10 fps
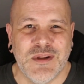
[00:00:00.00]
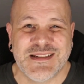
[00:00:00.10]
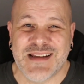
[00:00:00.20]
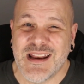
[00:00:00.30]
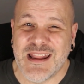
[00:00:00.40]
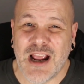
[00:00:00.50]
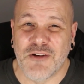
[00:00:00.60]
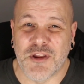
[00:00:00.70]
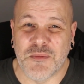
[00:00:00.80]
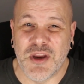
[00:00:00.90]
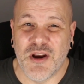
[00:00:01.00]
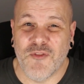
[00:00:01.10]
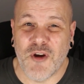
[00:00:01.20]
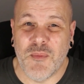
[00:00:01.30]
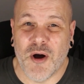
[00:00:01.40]
Well, it's telling the algorithm that you're
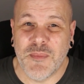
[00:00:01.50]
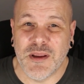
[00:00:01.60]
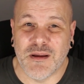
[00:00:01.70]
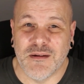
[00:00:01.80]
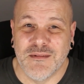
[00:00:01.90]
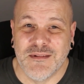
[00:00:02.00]
not very popular,